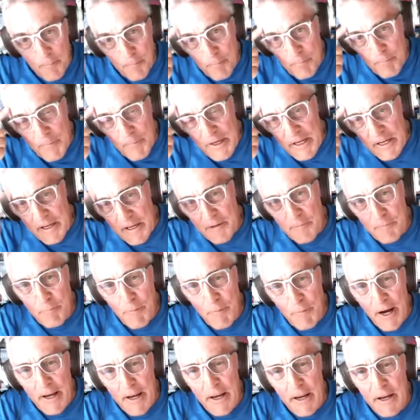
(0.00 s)
me,
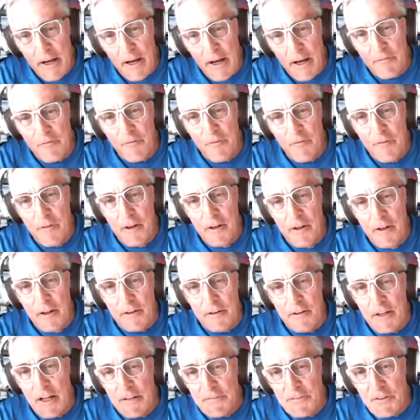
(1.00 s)
my head,
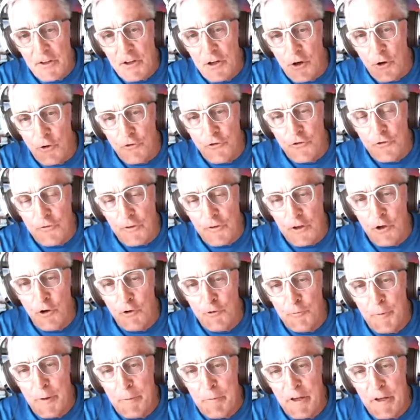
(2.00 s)
not the coach. The
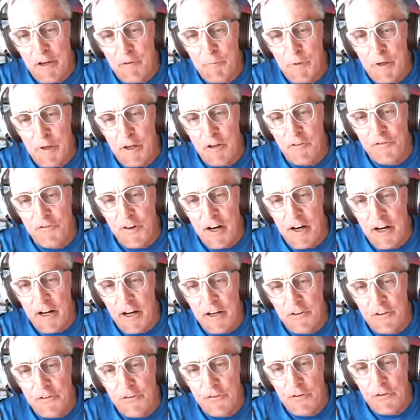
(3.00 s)
coach may be giving me
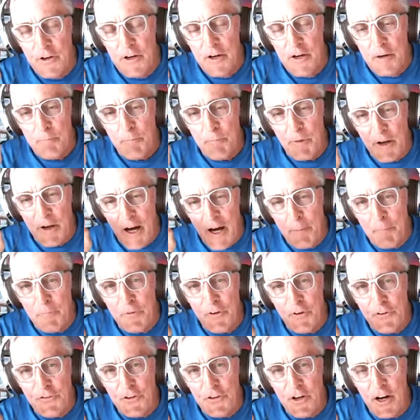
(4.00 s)
advice, but I'm
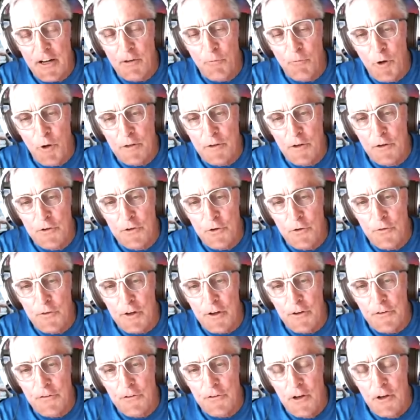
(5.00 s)
deciding when to do
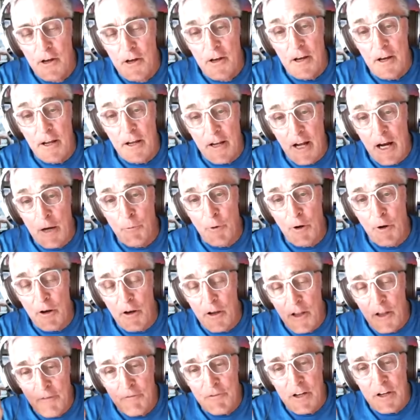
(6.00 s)
this. And I would
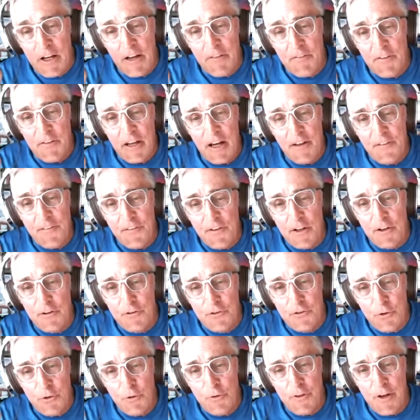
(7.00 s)
love to have the athlete
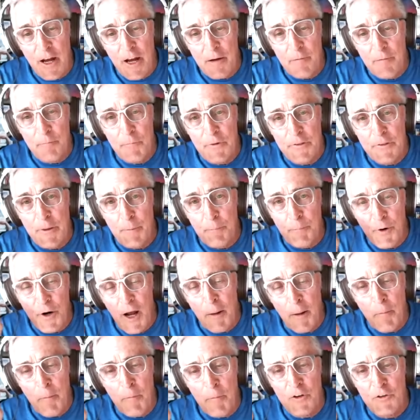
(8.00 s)
do that. The
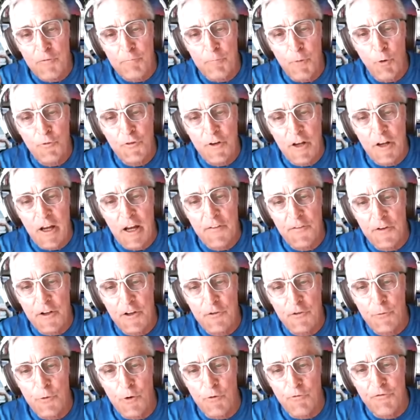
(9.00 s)
problem is most
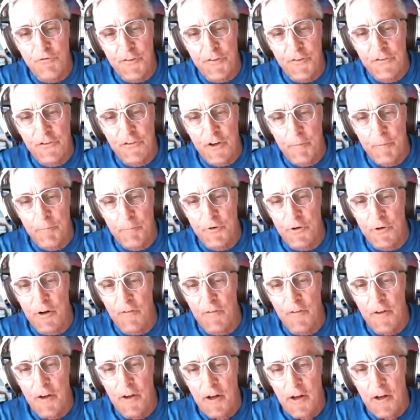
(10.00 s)
athletes won't fess up to it.
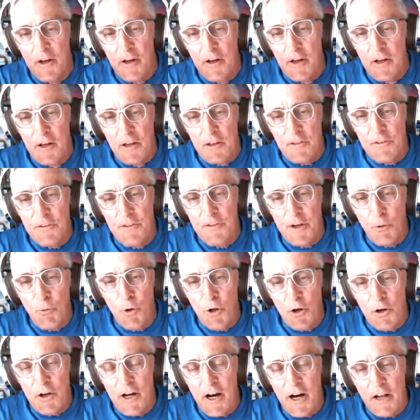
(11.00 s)
They
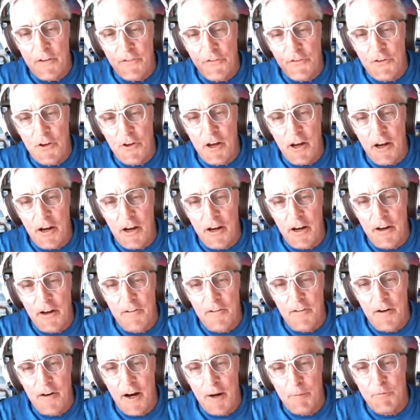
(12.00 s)
will not
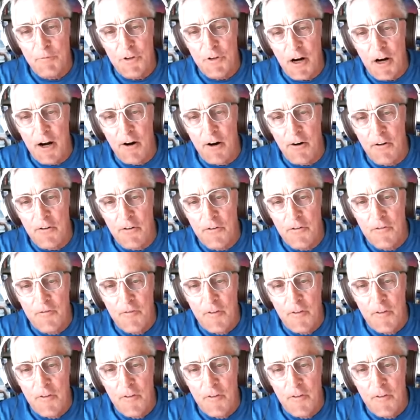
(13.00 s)
say, I'm tired.